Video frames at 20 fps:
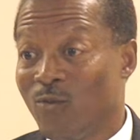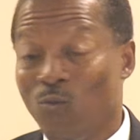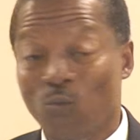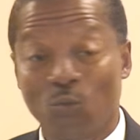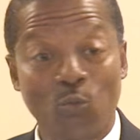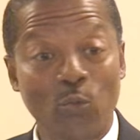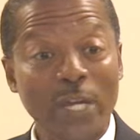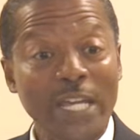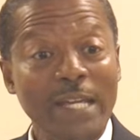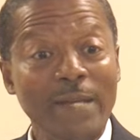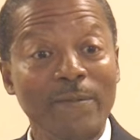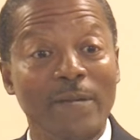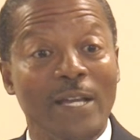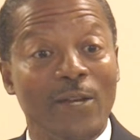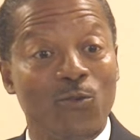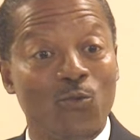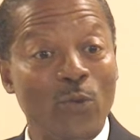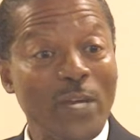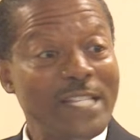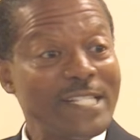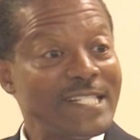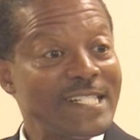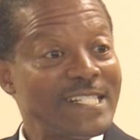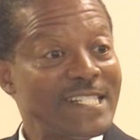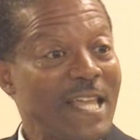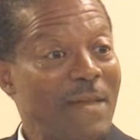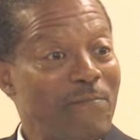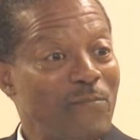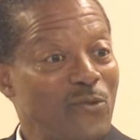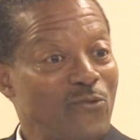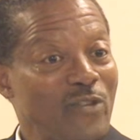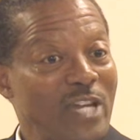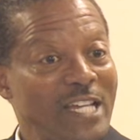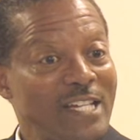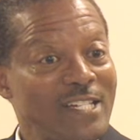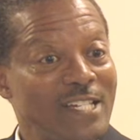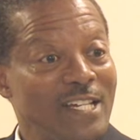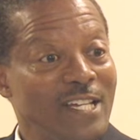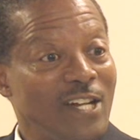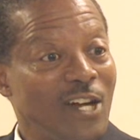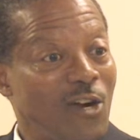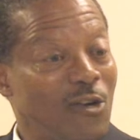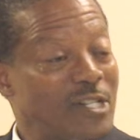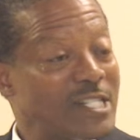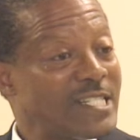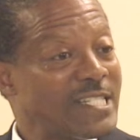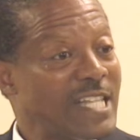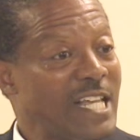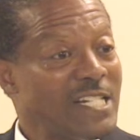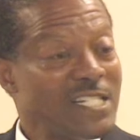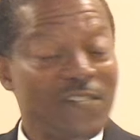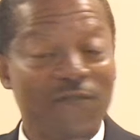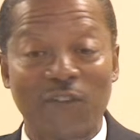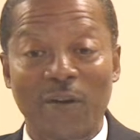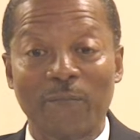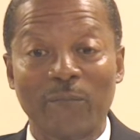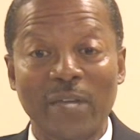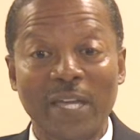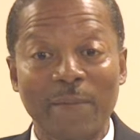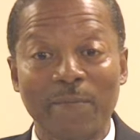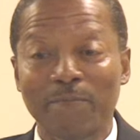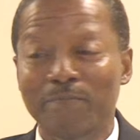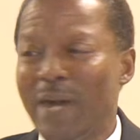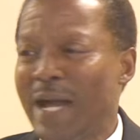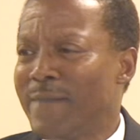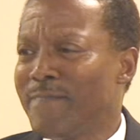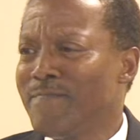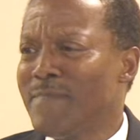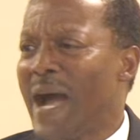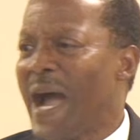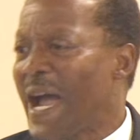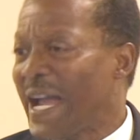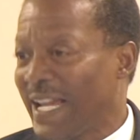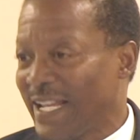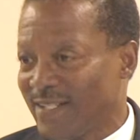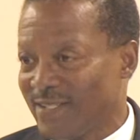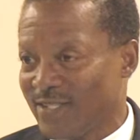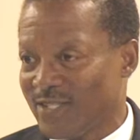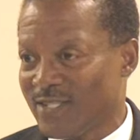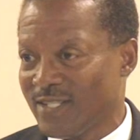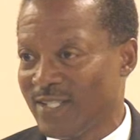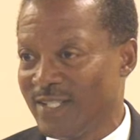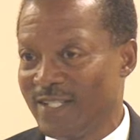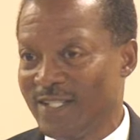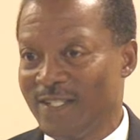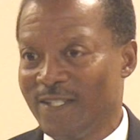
We, we separate ourselves from him by miles.